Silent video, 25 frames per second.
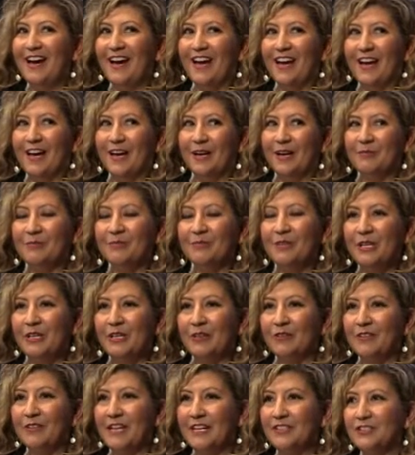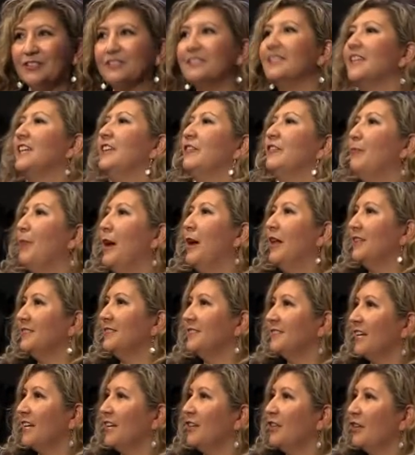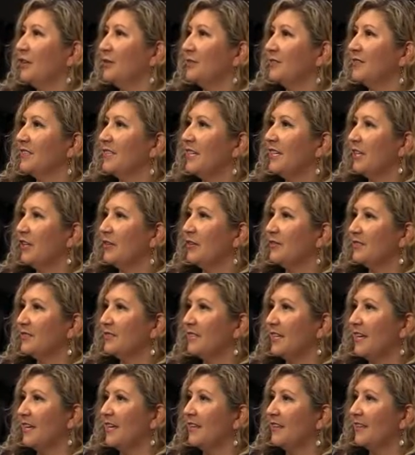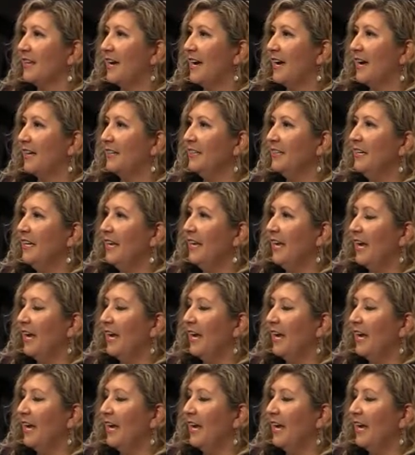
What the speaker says: legislative policy closely, you see that